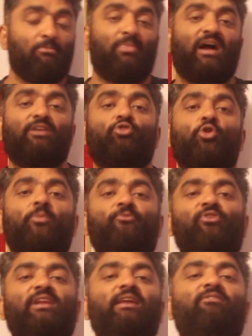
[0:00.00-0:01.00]
But
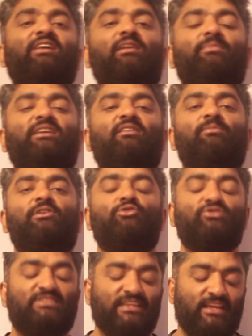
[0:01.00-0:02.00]
hopefully we'll be able
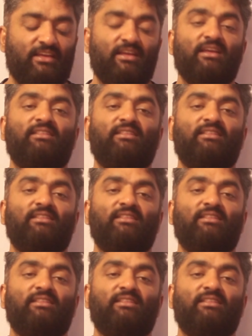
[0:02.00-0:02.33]
to see